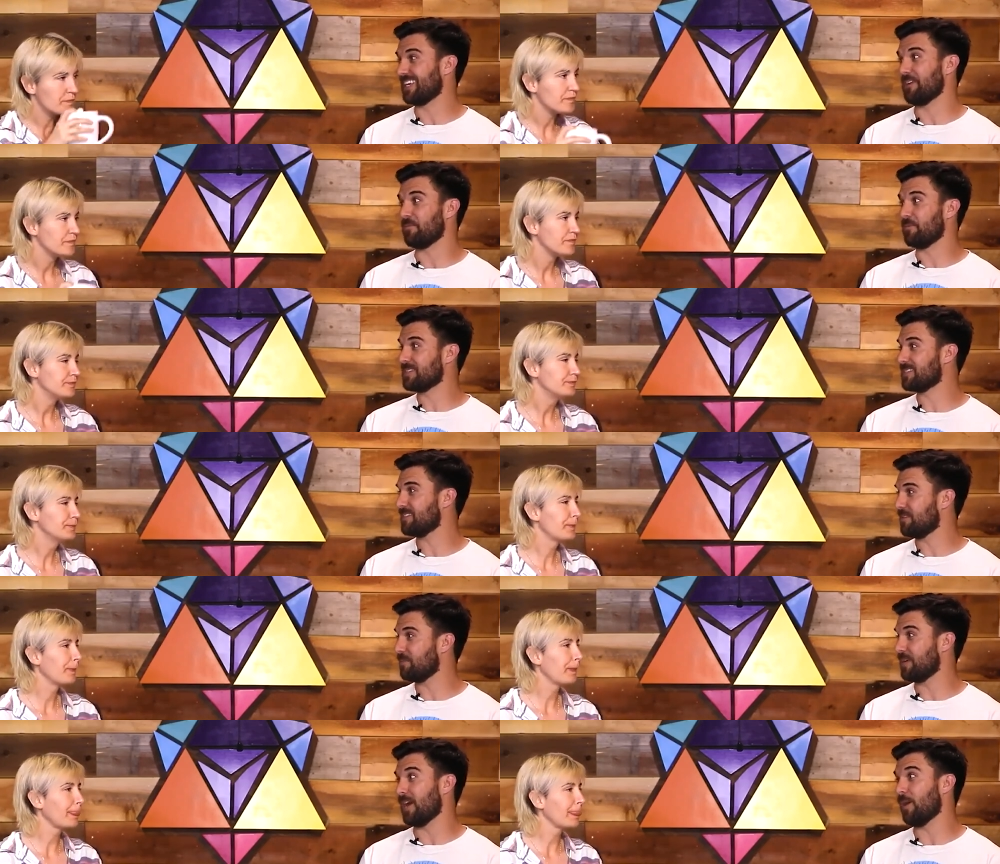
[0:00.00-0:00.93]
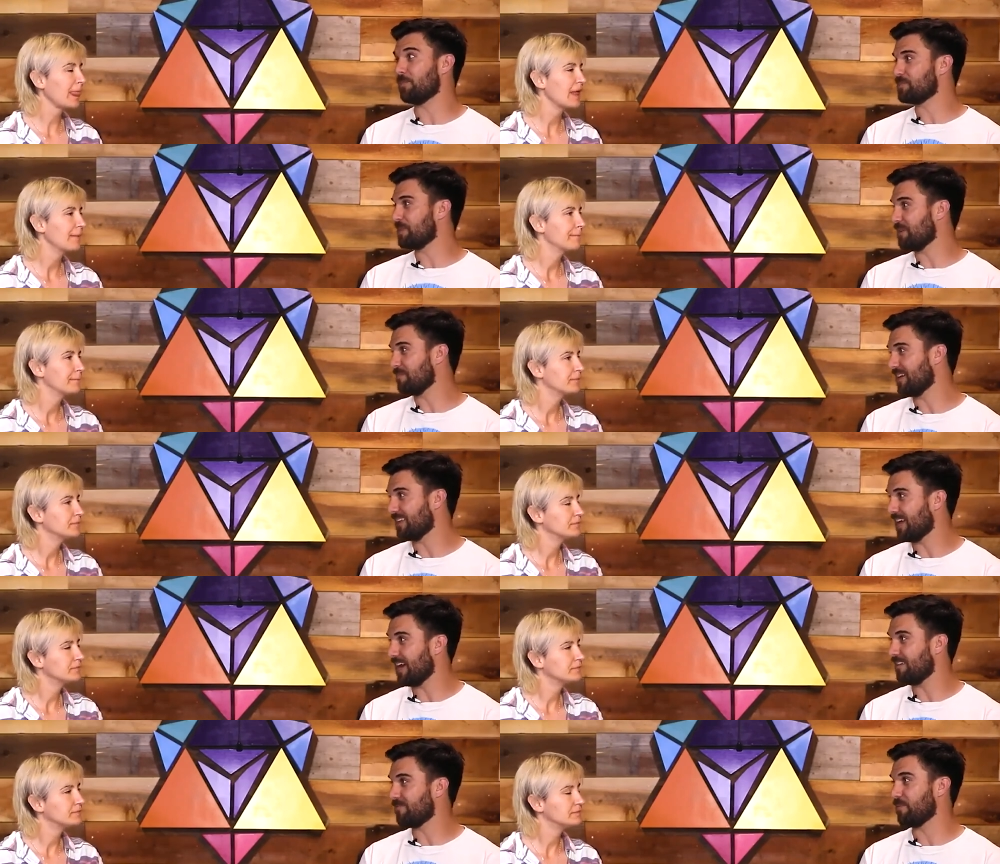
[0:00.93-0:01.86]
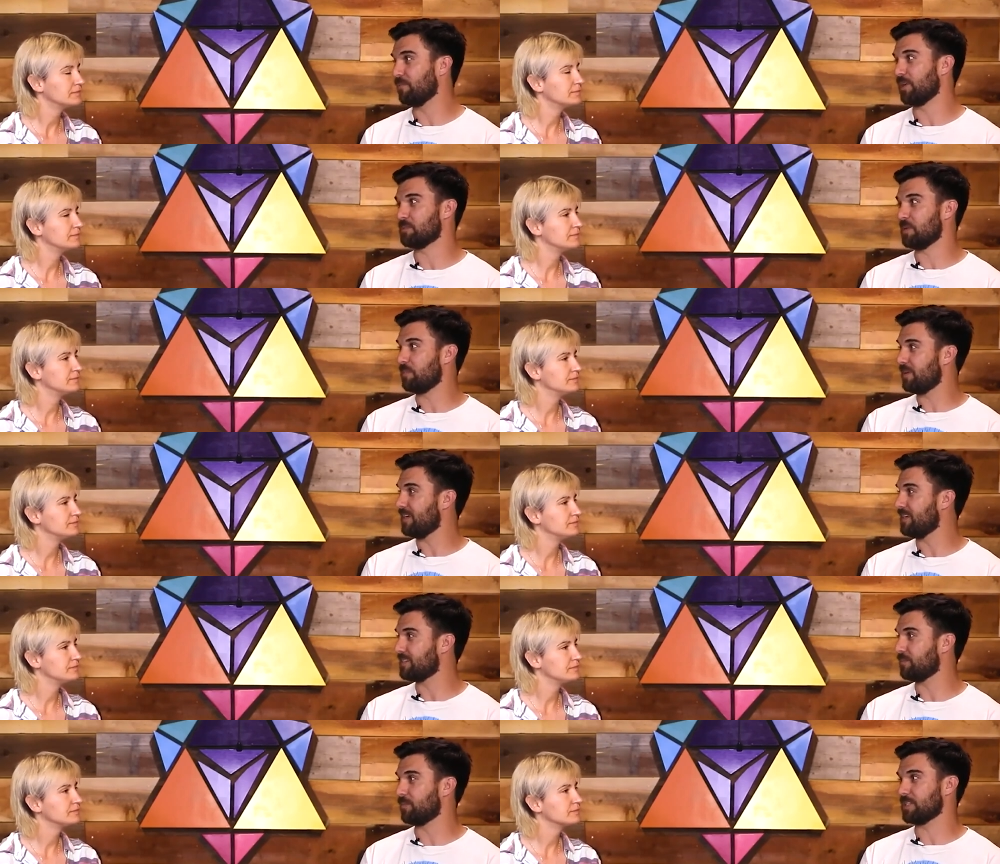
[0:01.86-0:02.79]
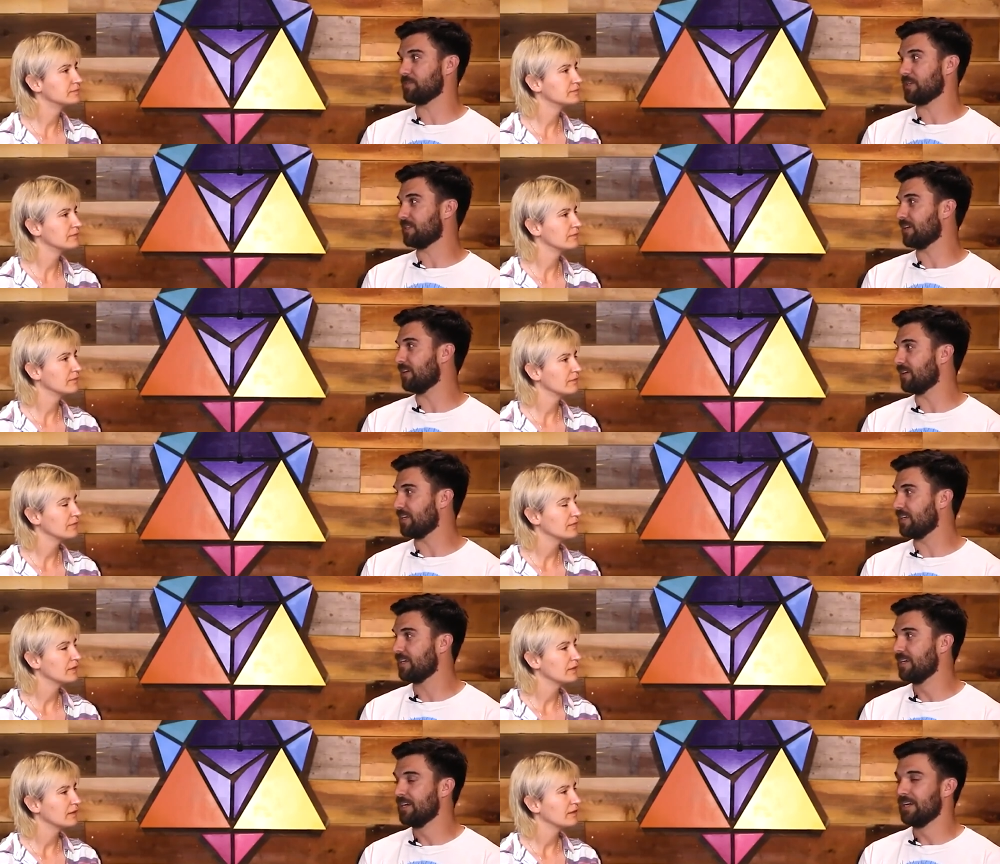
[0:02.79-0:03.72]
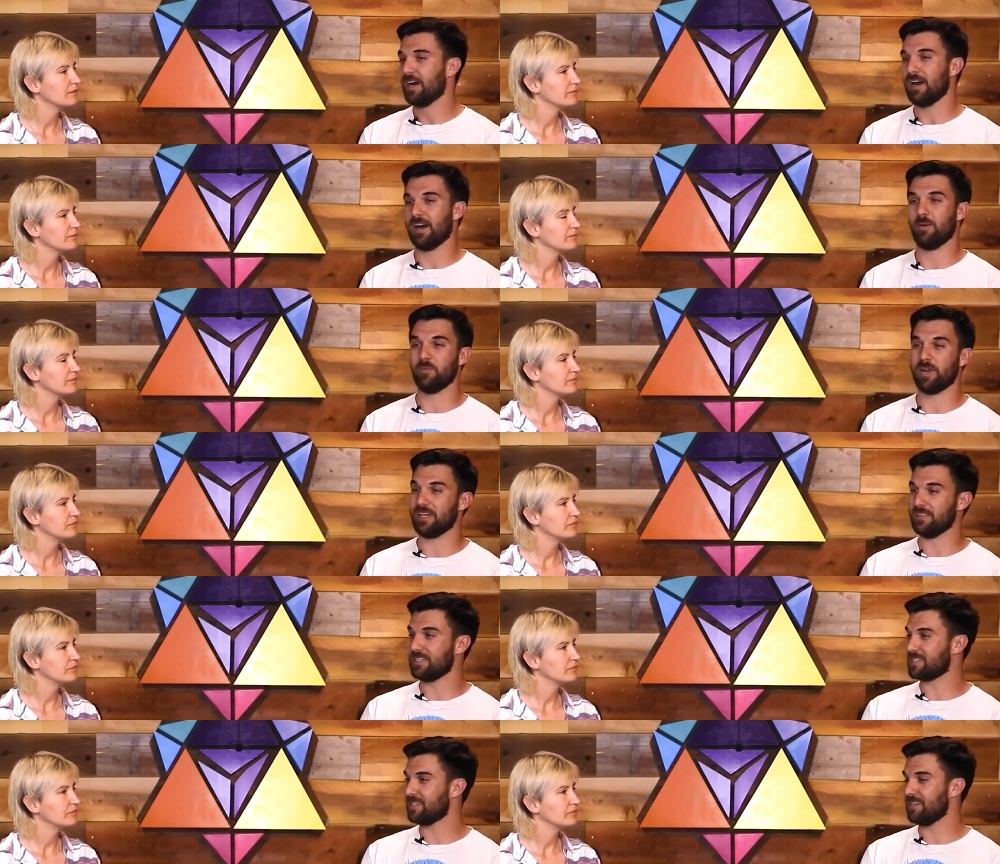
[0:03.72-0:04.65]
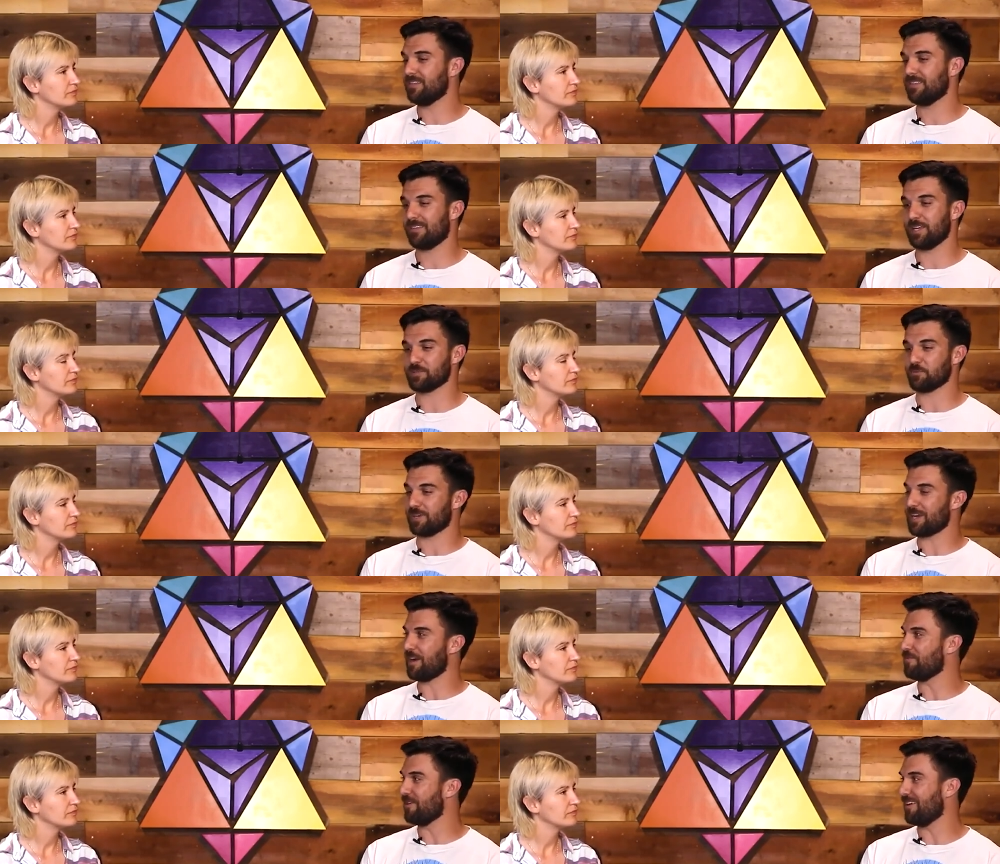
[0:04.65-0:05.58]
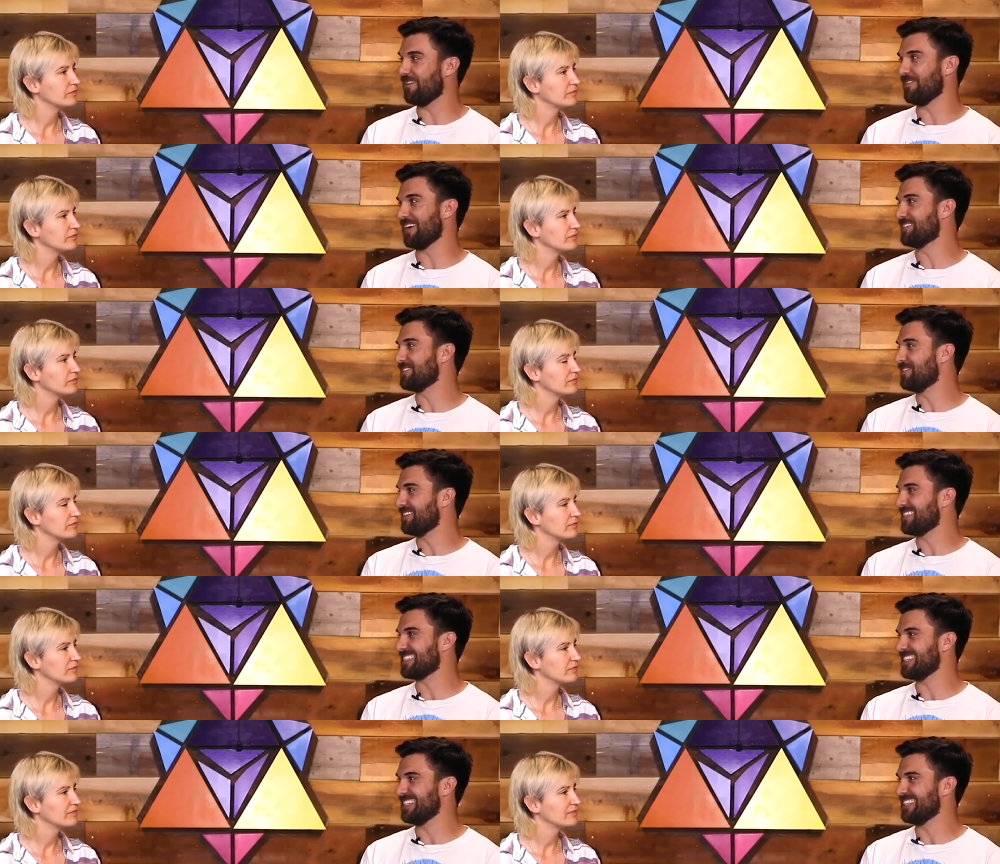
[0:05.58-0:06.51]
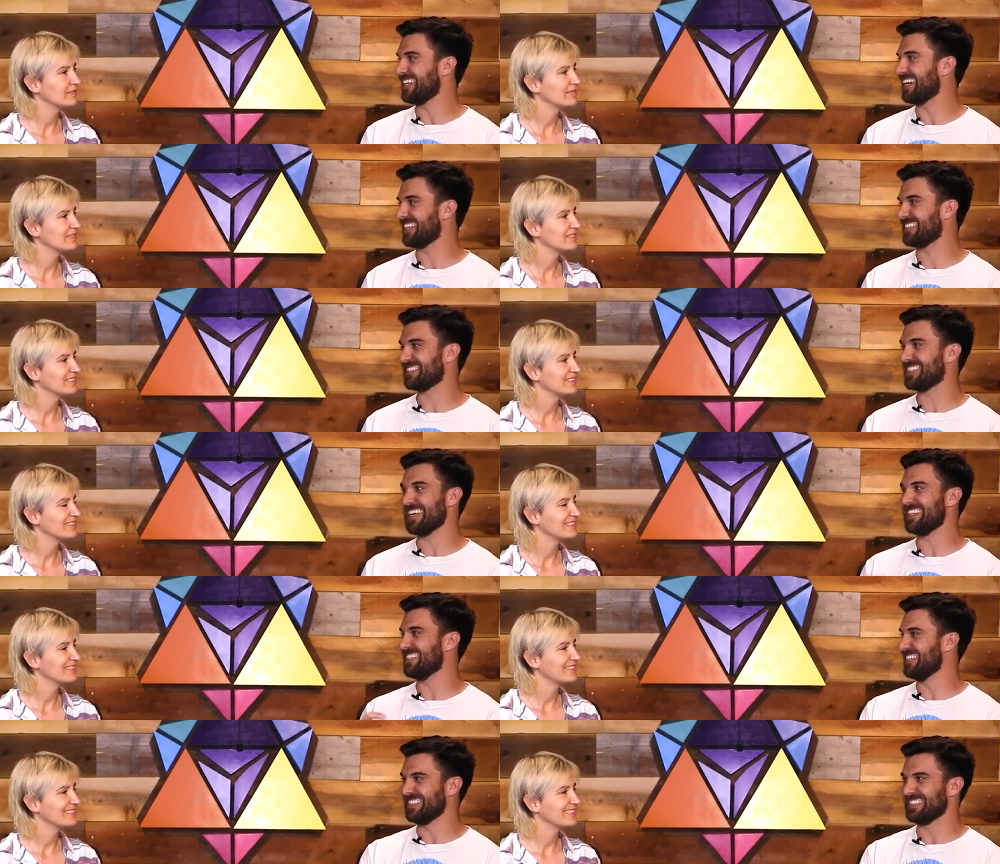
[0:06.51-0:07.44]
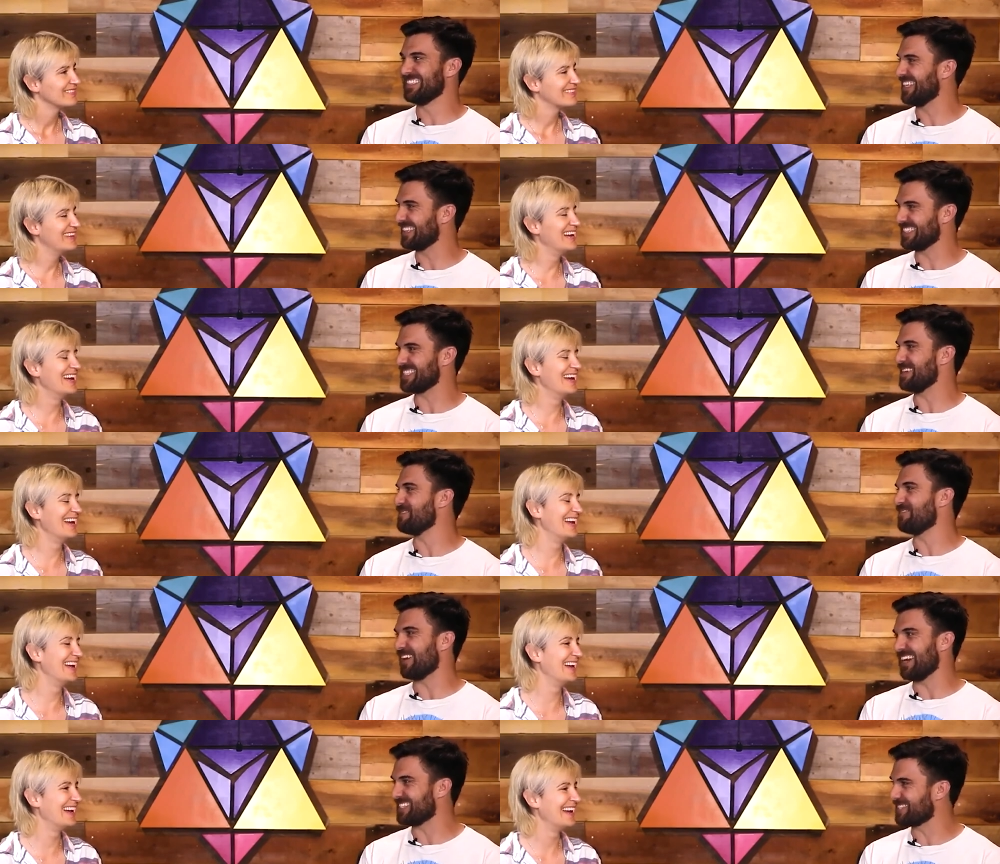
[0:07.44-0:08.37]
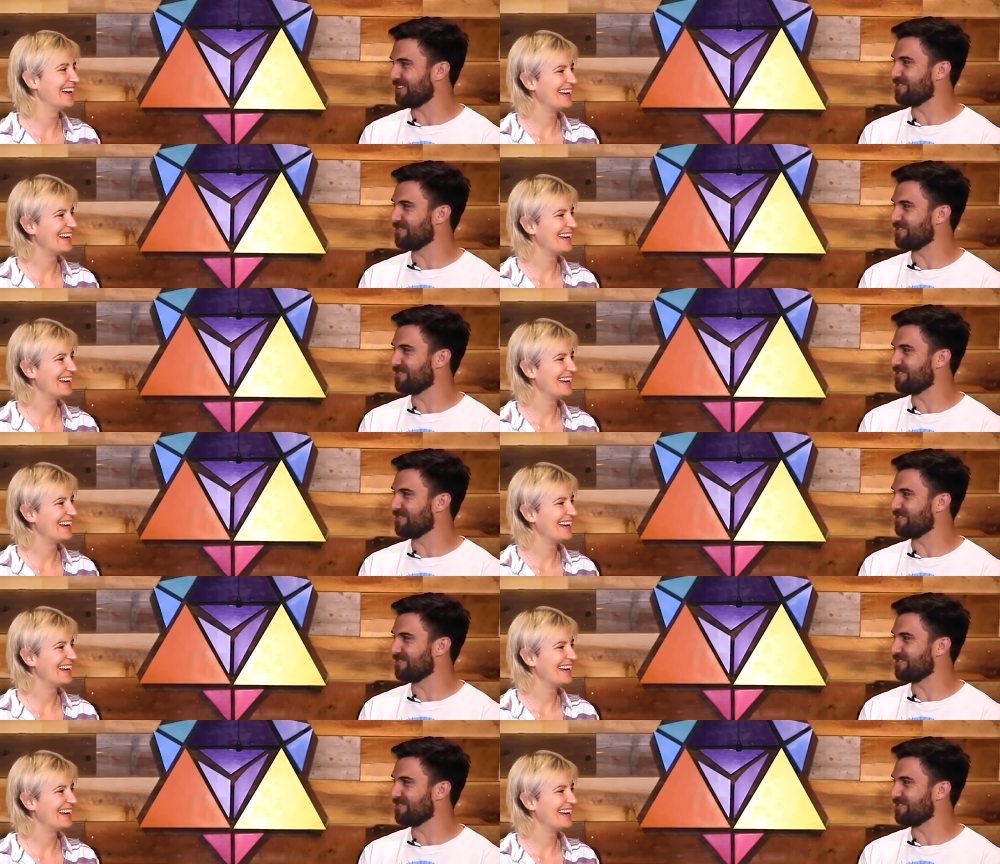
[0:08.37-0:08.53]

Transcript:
Speaker 1: I get wisdom. It helps me in my life. It brings mm-hmm. me peace. It brings me clarity. Uh, when I listen, things work out well. When I don't listen, I tend to get the same advice